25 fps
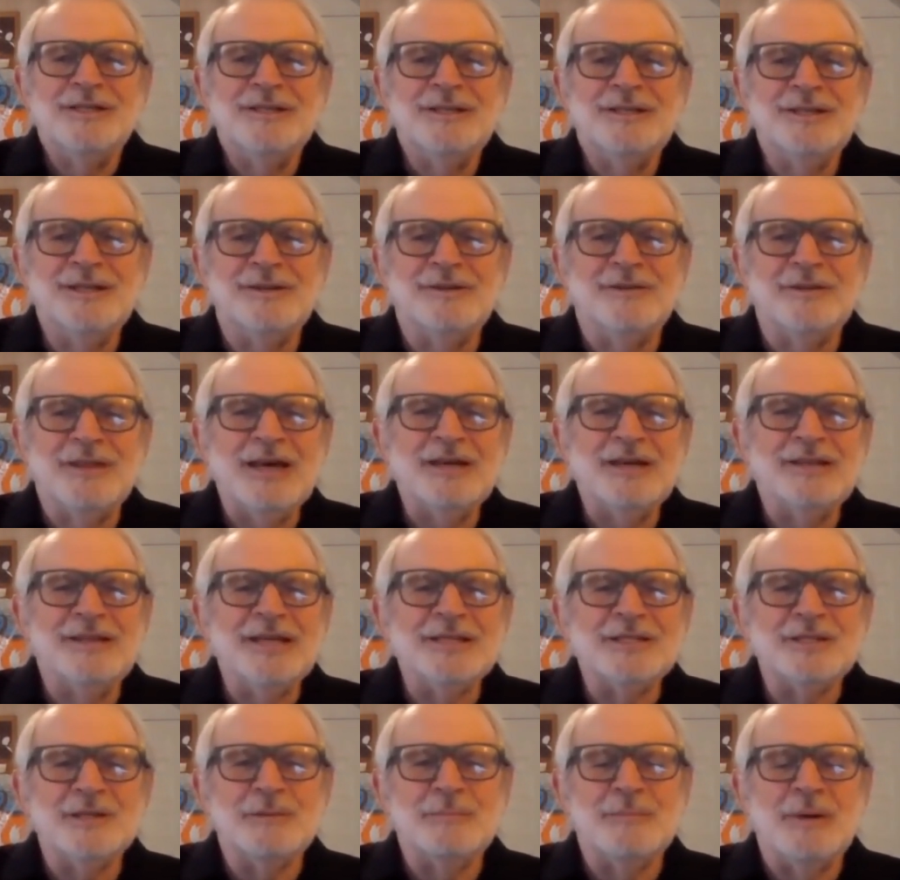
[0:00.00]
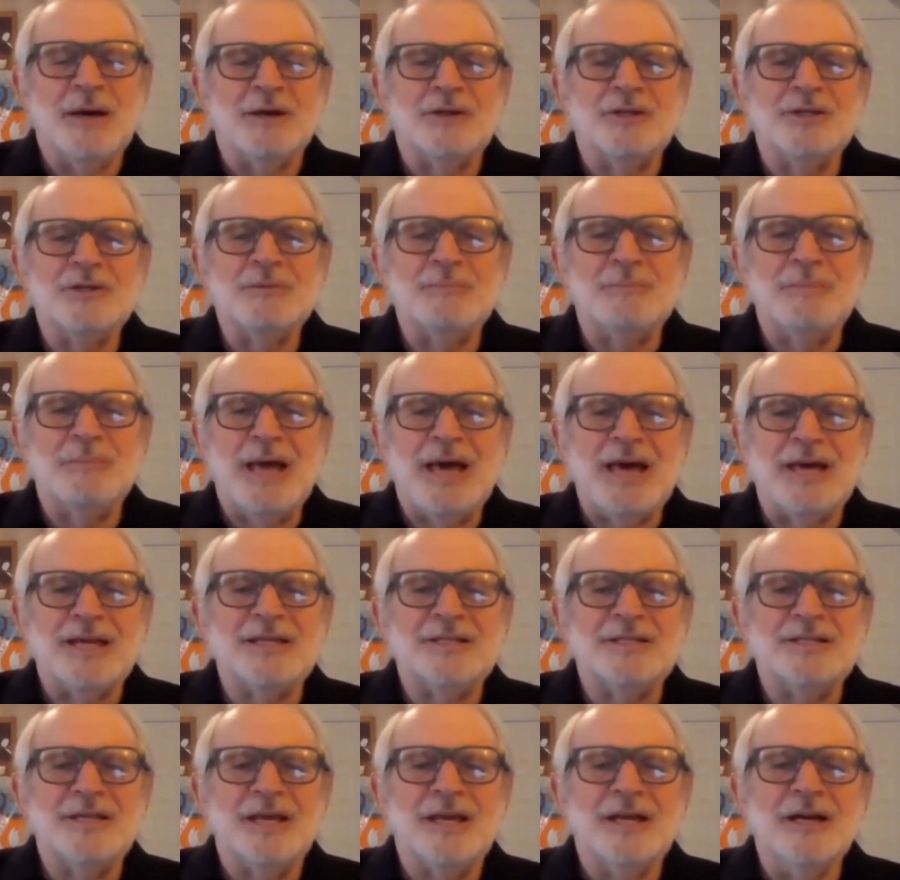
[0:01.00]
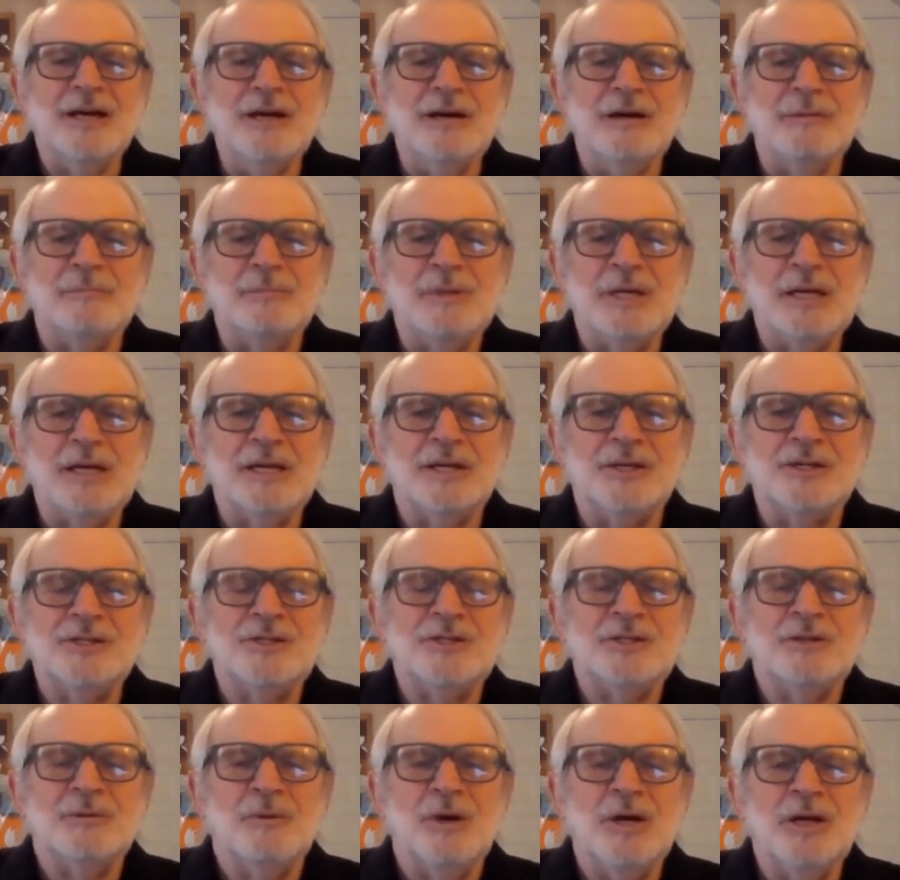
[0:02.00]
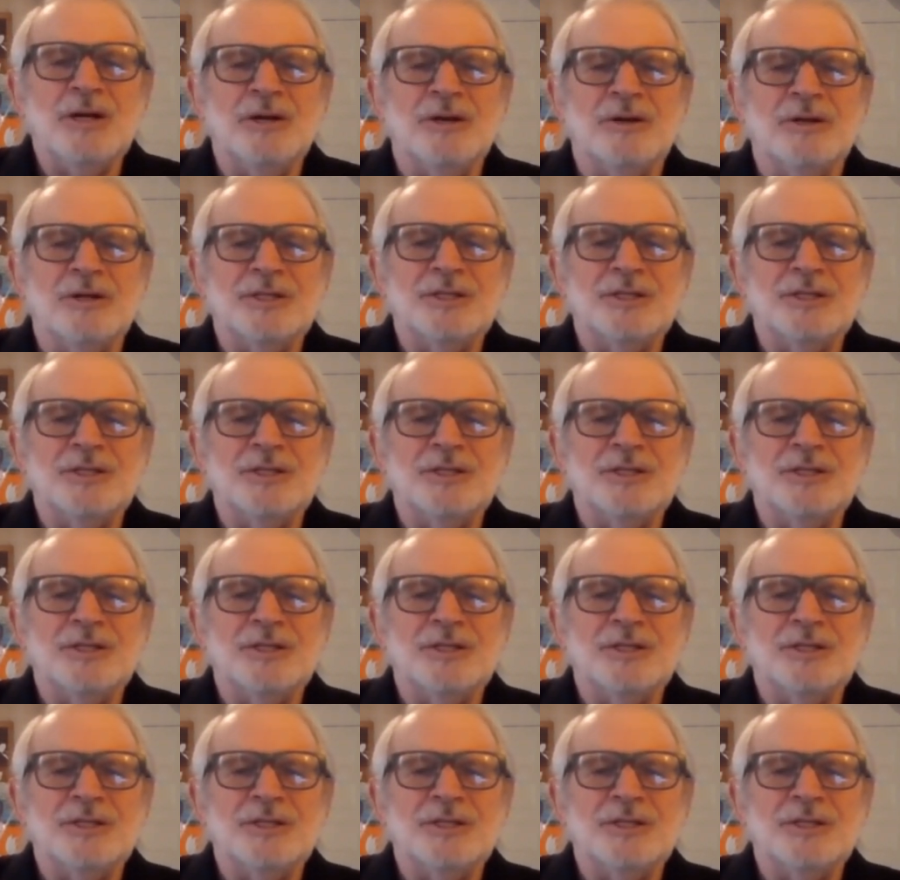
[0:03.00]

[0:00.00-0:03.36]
You know, that's about as bad as it comes, because what you're